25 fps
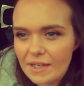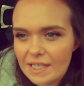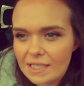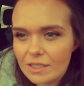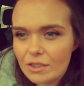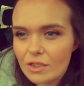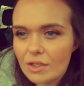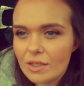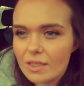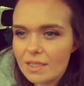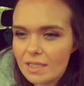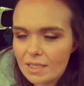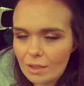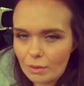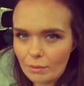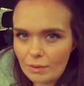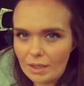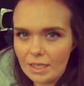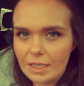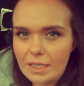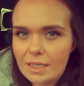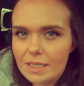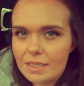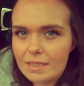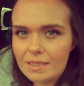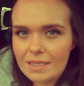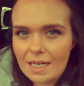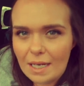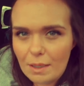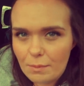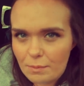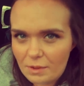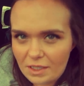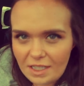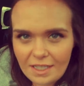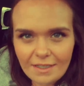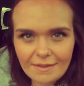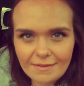it's just a Granny
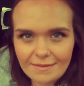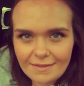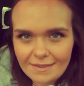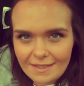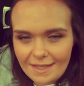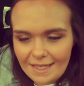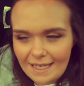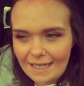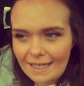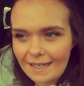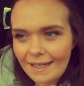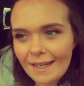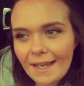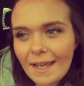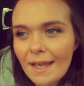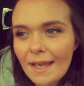Darbican's thing,